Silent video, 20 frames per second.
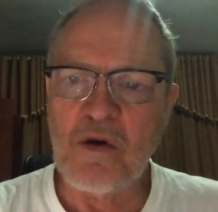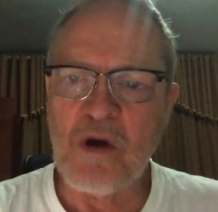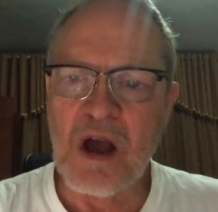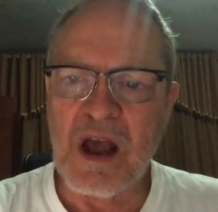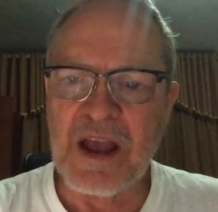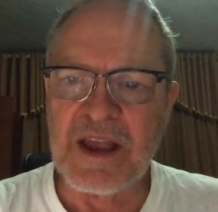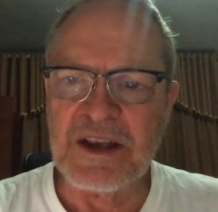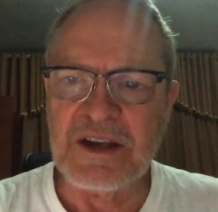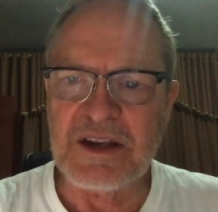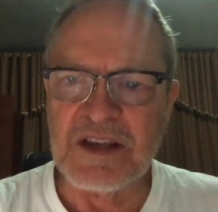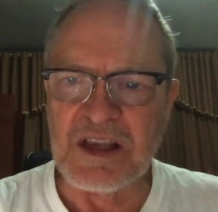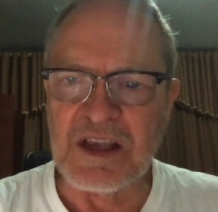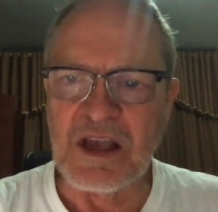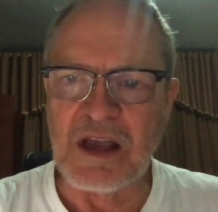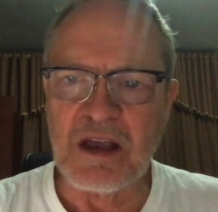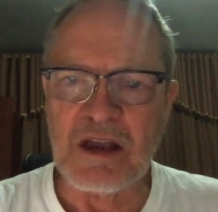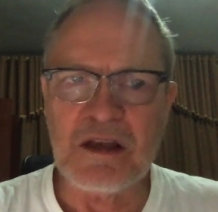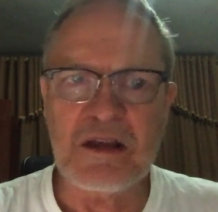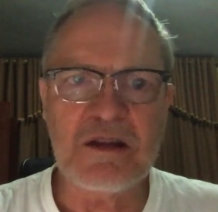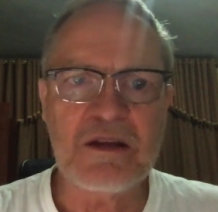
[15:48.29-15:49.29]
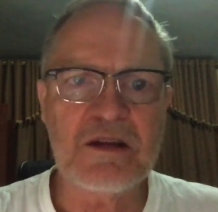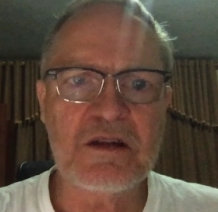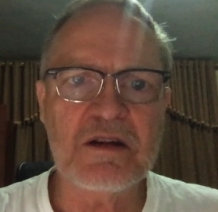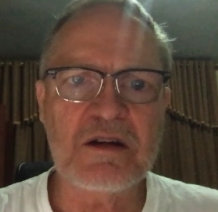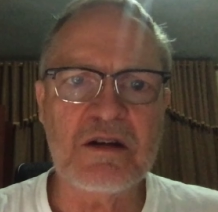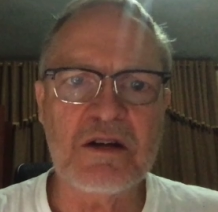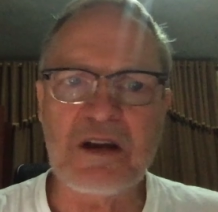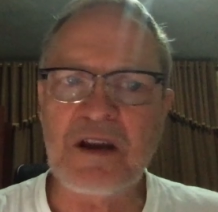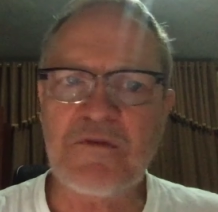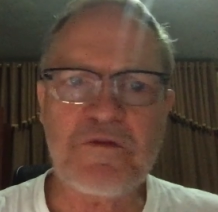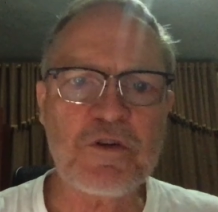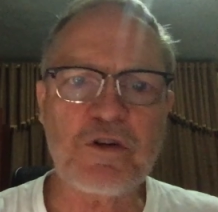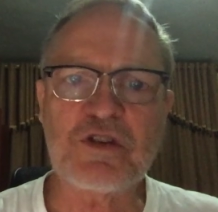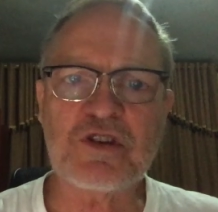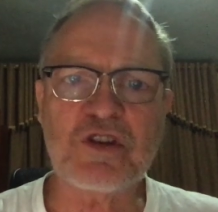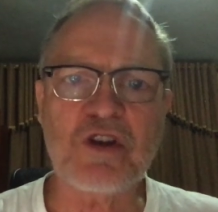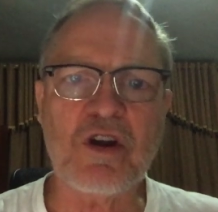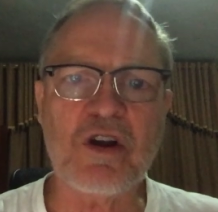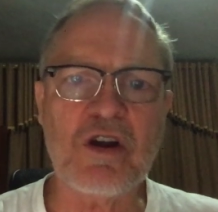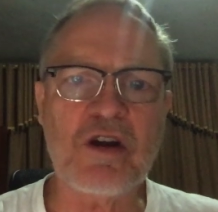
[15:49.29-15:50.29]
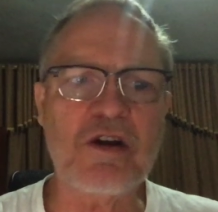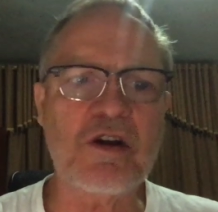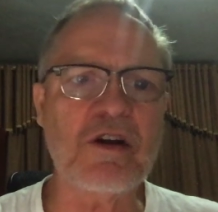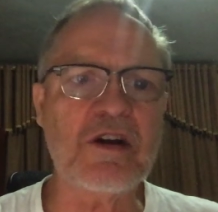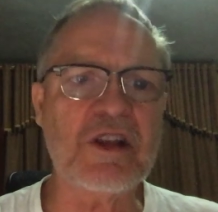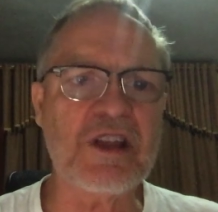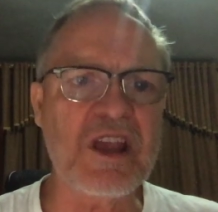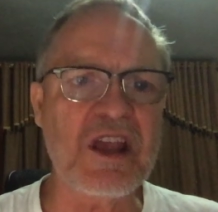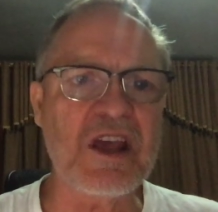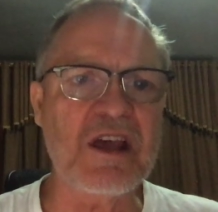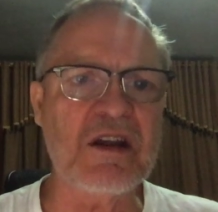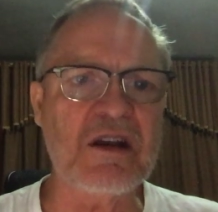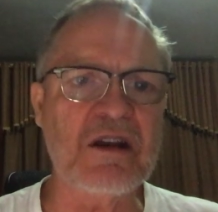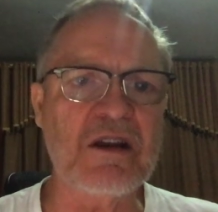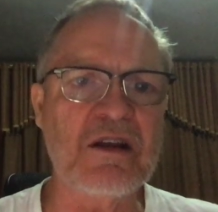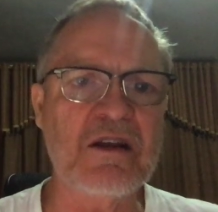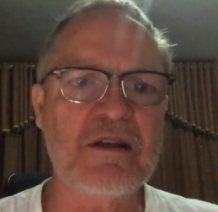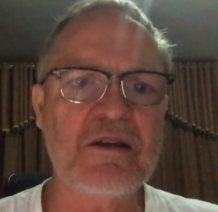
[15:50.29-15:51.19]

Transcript: idea. Never saw her again.